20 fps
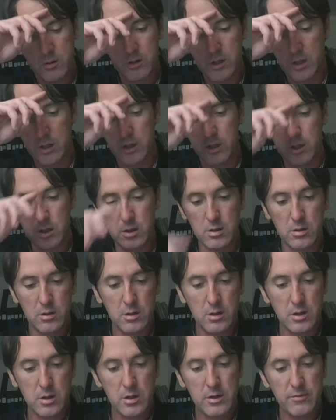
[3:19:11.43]
Okay.
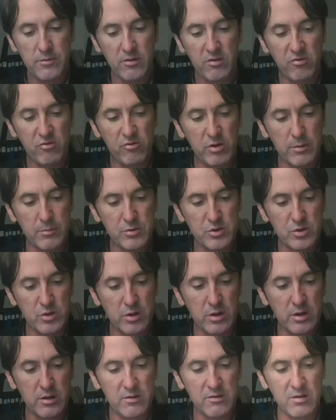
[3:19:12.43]
The Strip
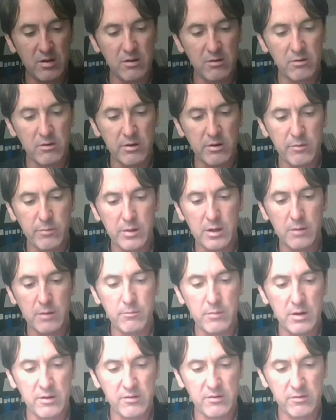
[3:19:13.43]
should continue to be
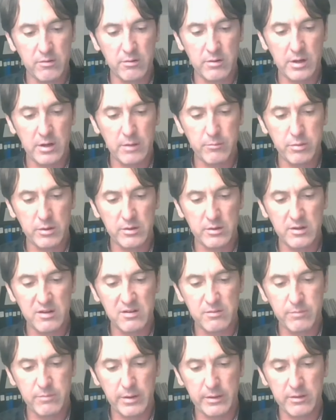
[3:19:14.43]
administered and
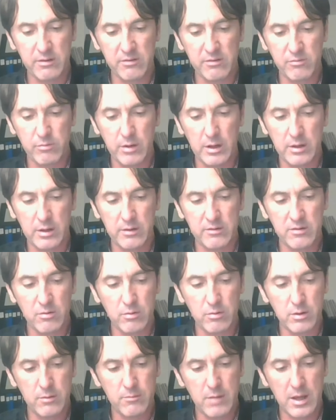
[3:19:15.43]
policed by the Israelis,
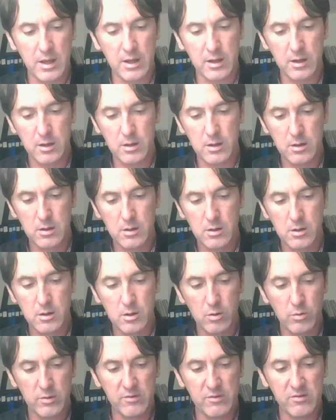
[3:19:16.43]

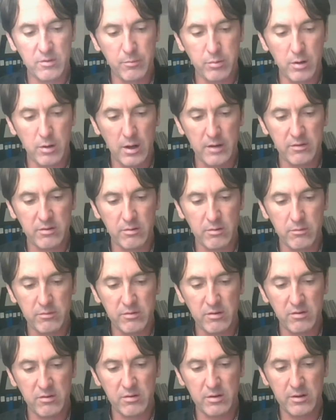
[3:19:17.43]
who would supply
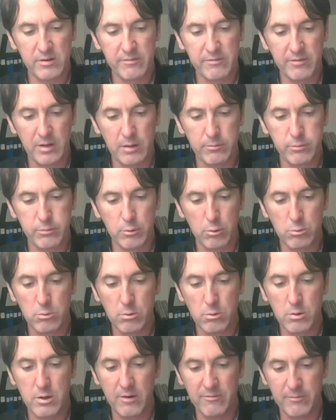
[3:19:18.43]
services and develop local
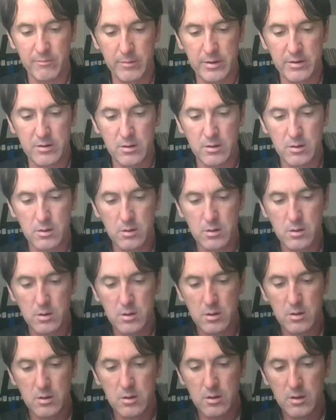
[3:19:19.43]
government.
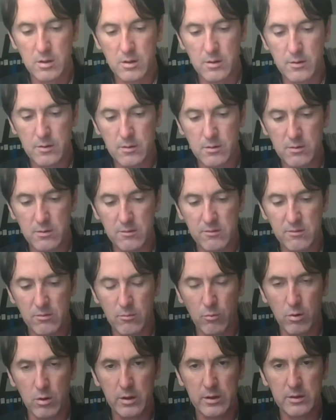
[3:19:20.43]
So
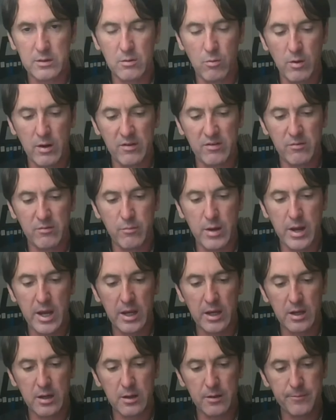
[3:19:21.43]
more like the West
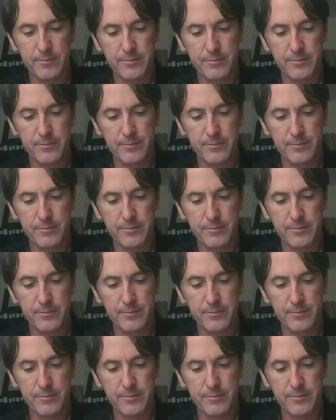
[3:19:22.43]
Bank.